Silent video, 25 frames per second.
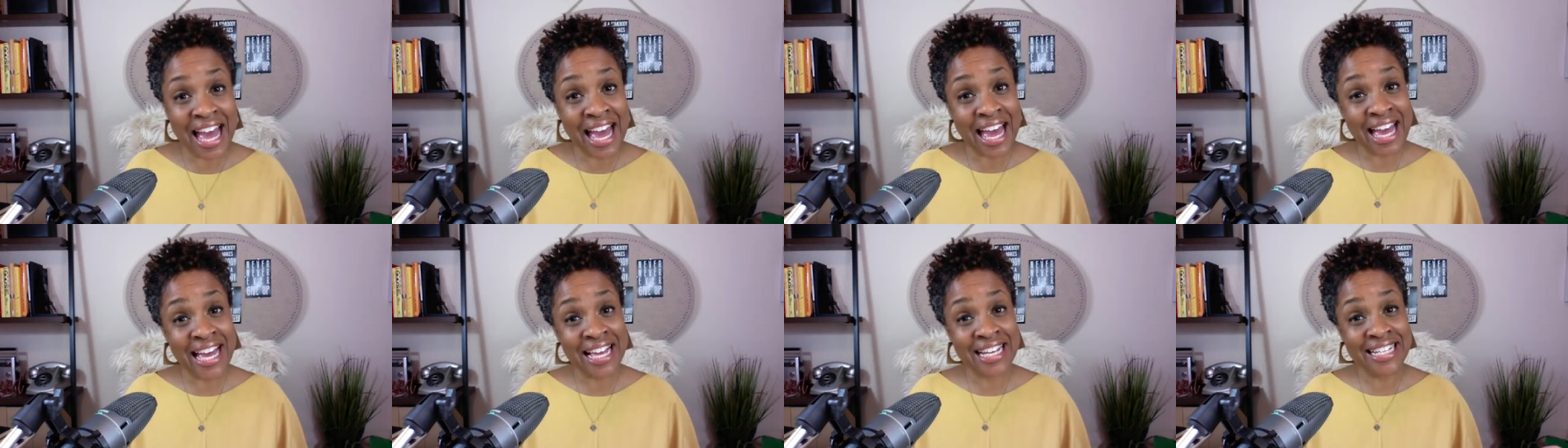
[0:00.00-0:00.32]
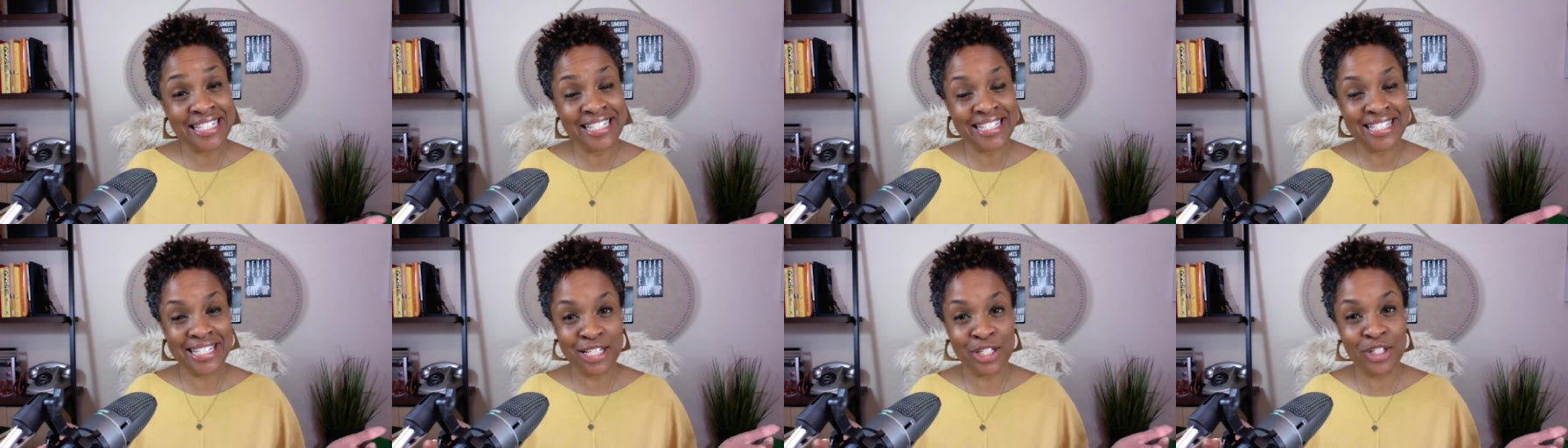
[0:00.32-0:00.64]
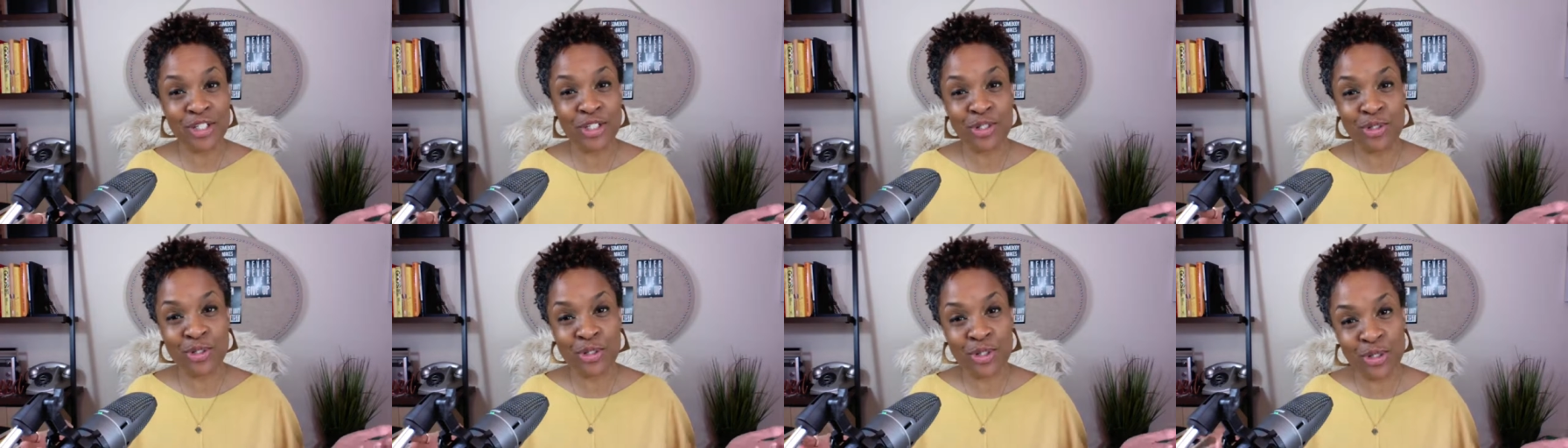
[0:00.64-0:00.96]
And
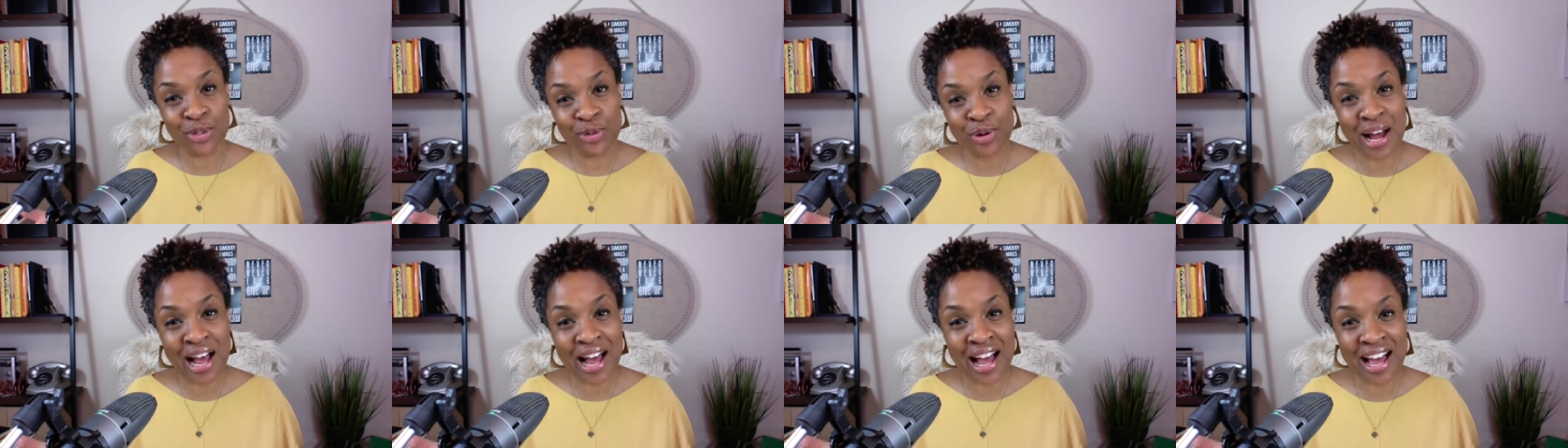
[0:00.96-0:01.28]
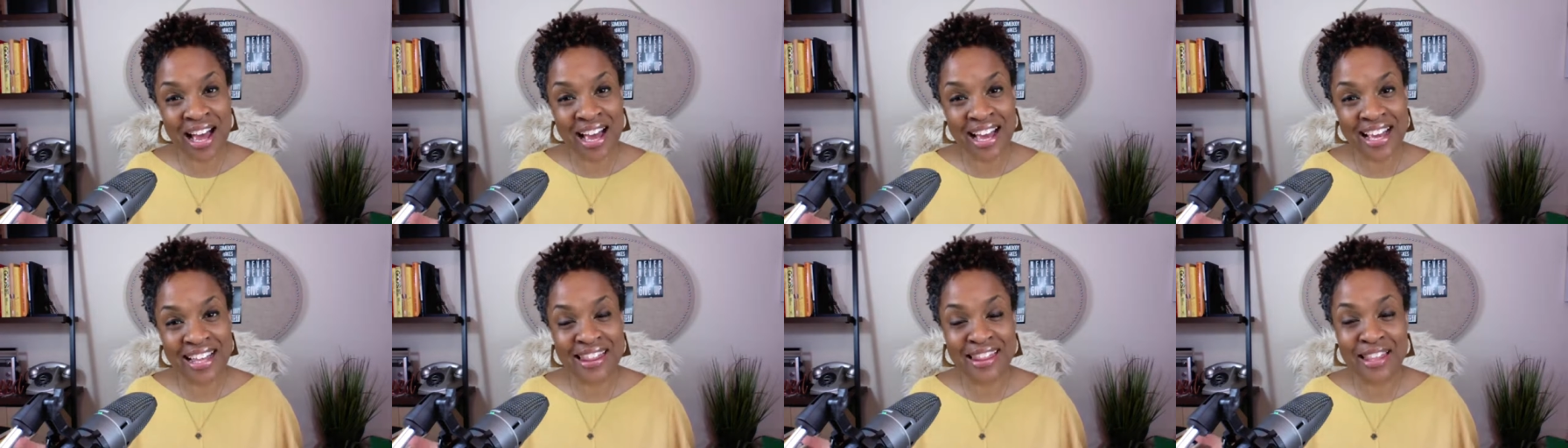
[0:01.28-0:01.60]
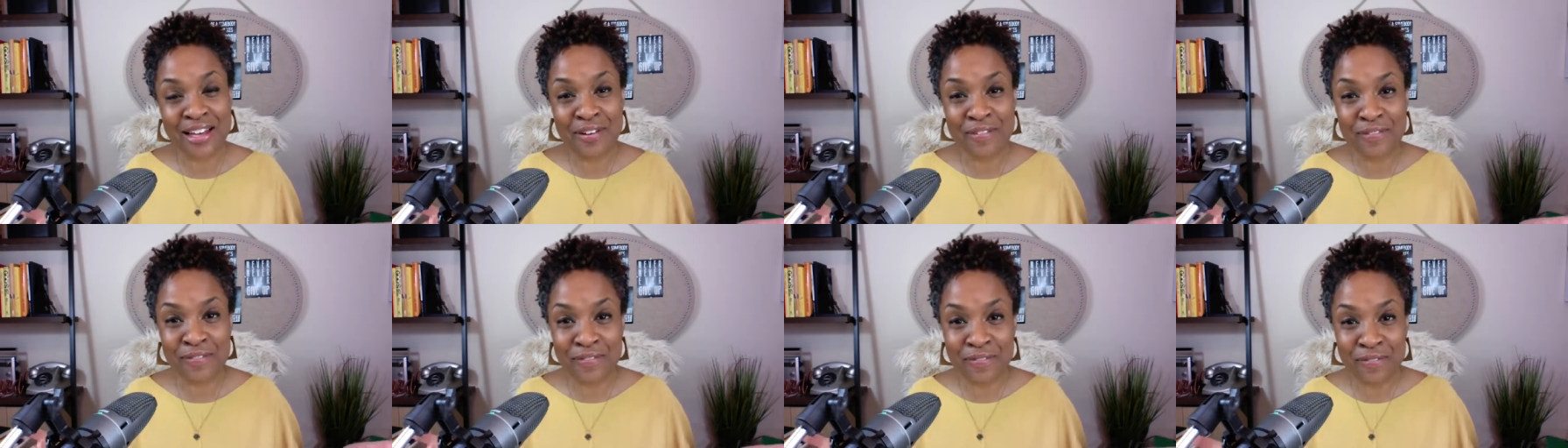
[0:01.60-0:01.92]
did you try
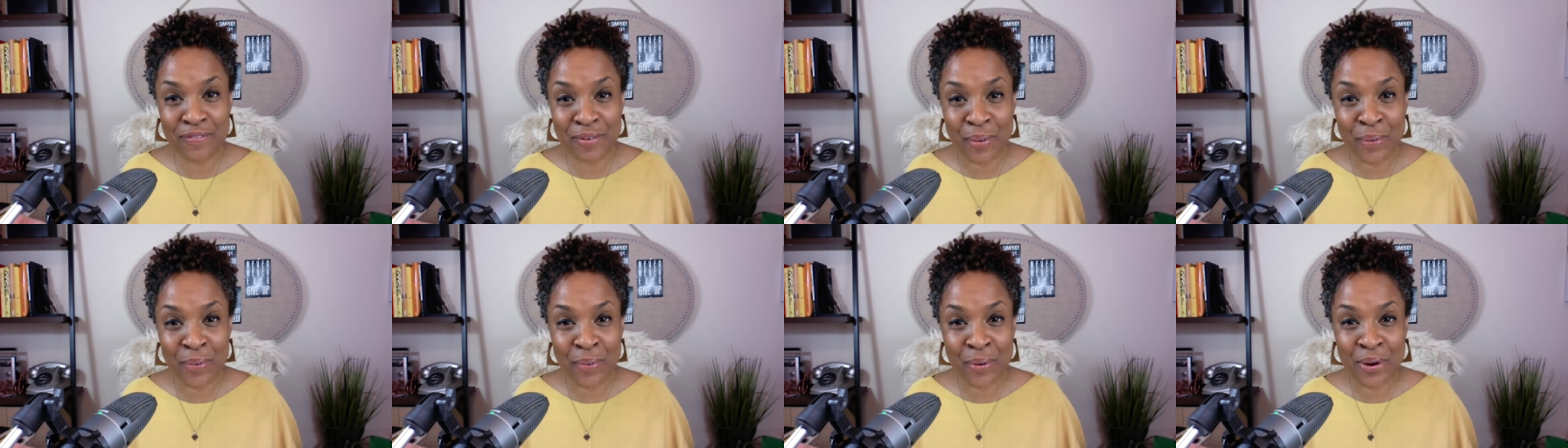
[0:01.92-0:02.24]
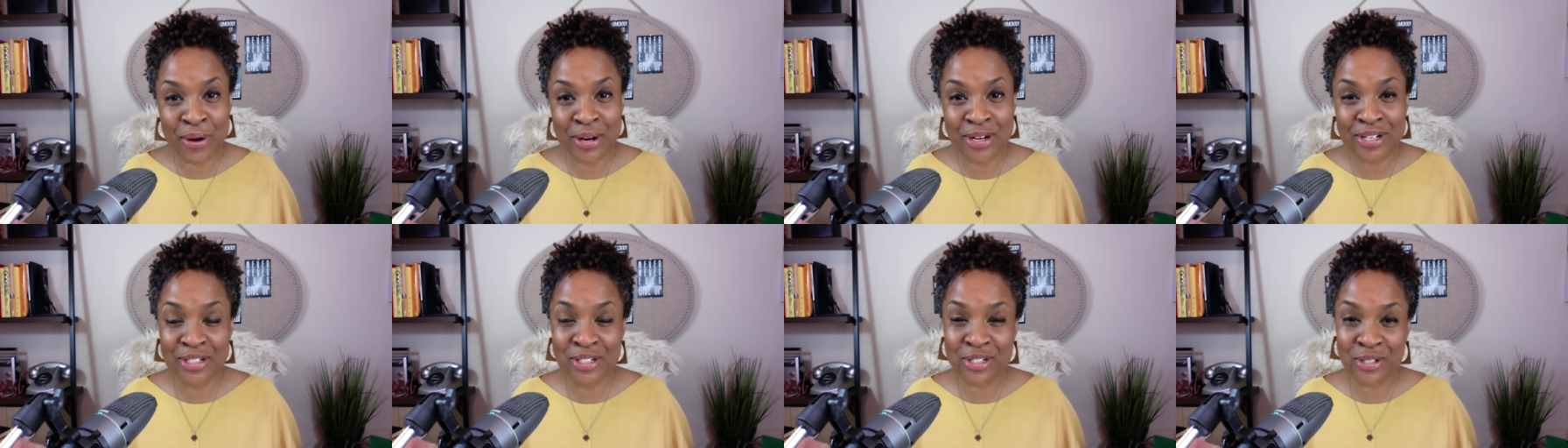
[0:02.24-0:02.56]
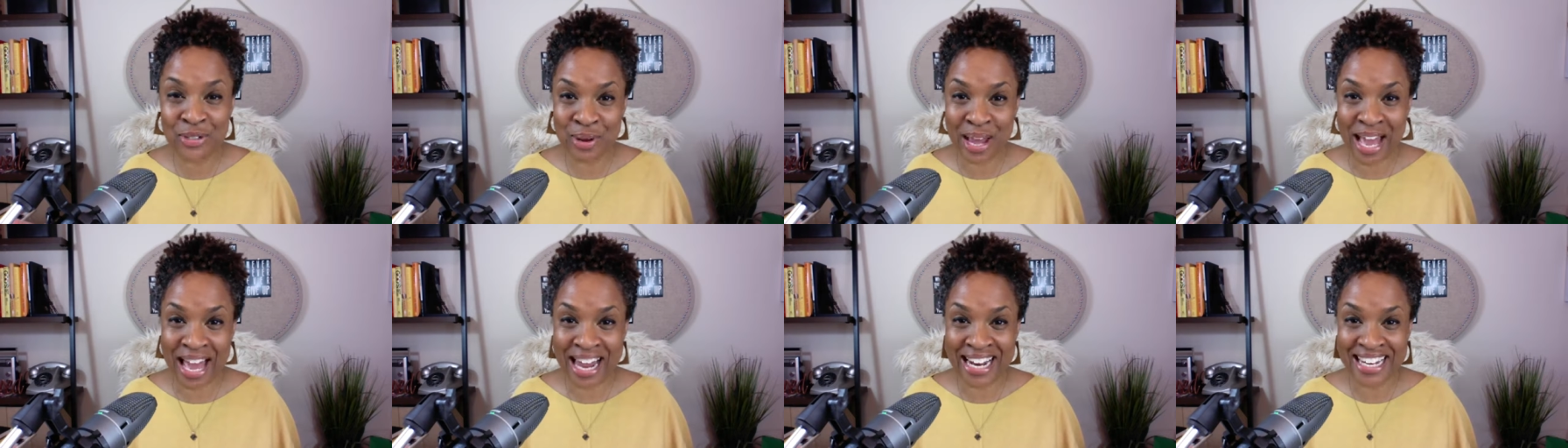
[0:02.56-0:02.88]
the four
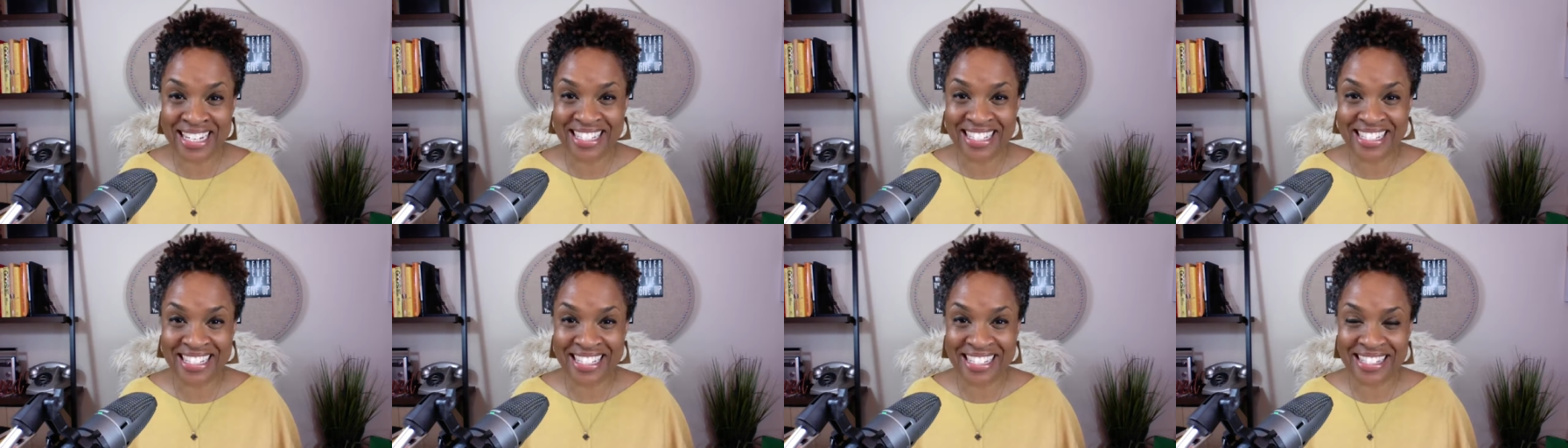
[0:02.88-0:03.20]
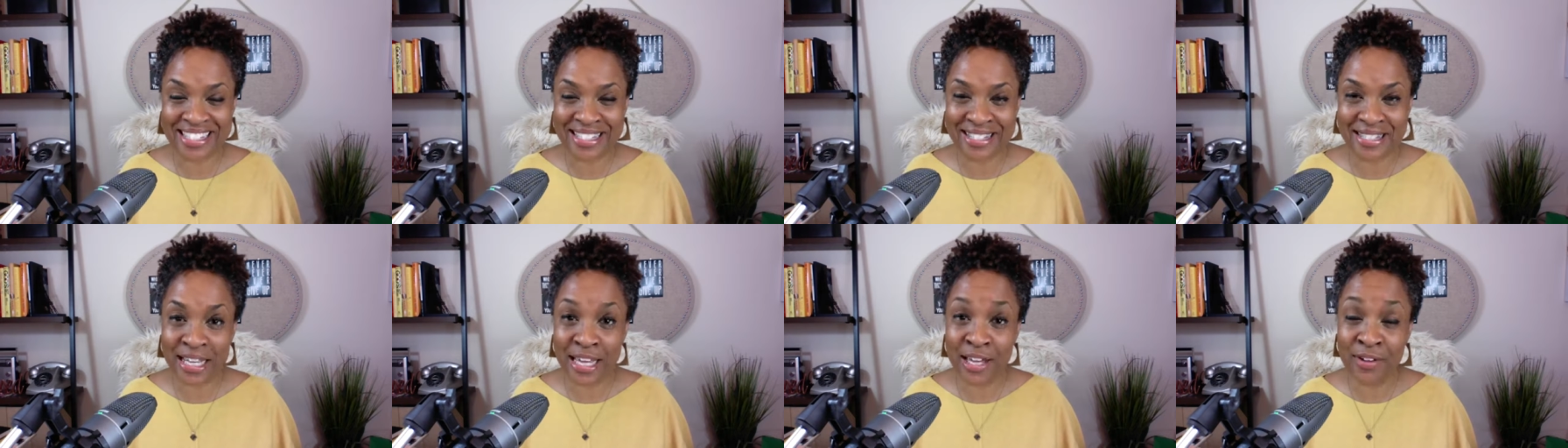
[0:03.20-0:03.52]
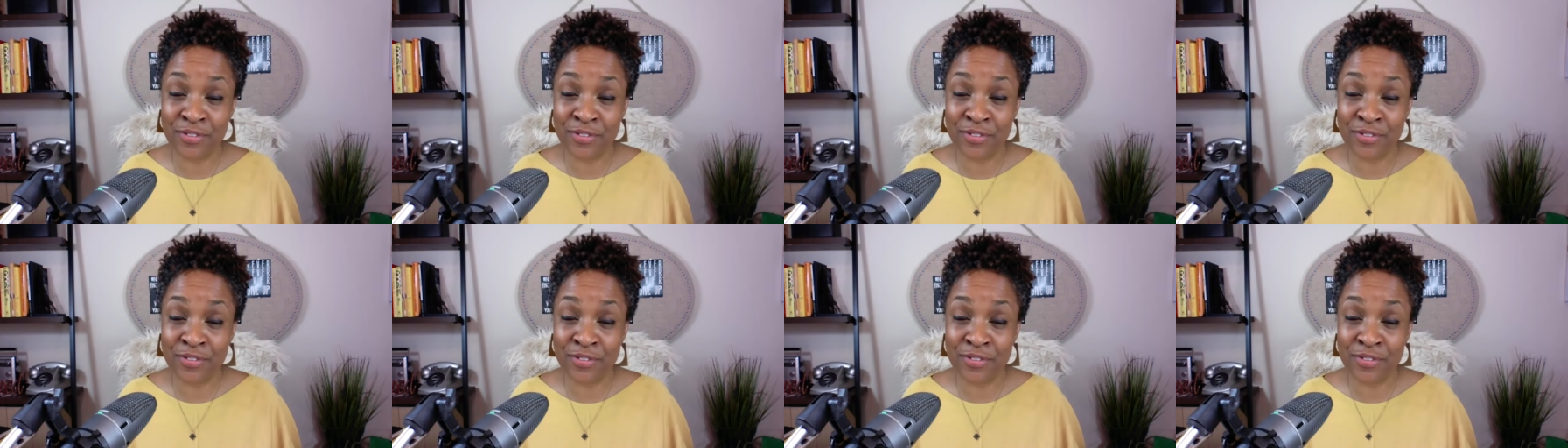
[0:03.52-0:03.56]
strategies?